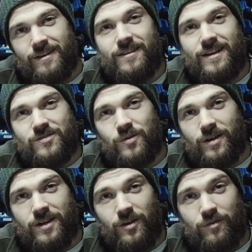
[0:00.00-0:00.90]
That's all I
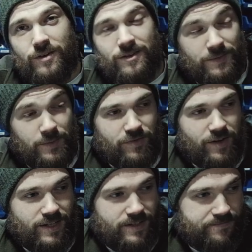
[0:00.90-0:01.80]
can offer, I'm
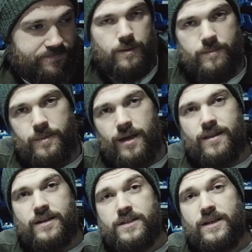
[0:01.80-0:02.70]
afraid. But yeah,
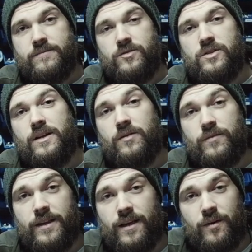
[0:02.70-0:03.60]
that's it, just a little
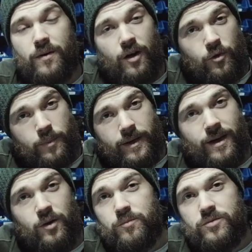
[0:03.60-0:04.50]
video. Hope it
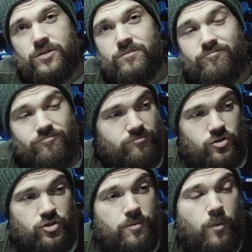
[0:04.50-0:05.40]
helps
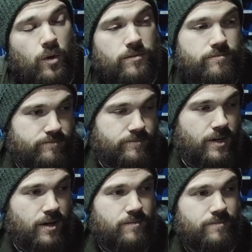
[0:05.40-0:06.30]
someone, you
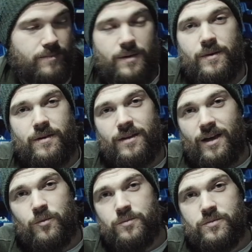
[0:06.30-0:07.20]
know, maybe it
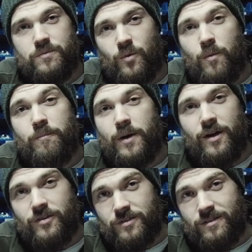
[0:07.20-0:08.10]
helps one
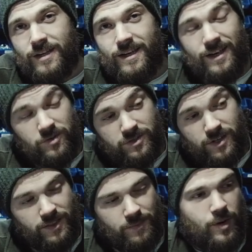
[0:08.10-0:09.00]
person think
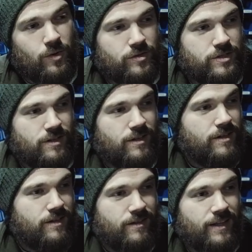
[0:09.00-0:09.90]
outside the box,
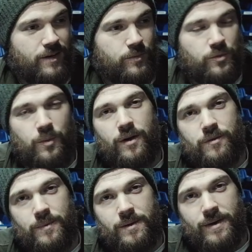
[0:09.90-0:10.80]
then it was worth
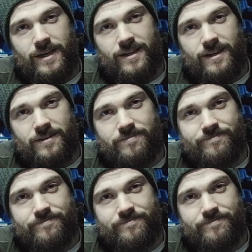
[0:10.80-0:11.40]
me making it.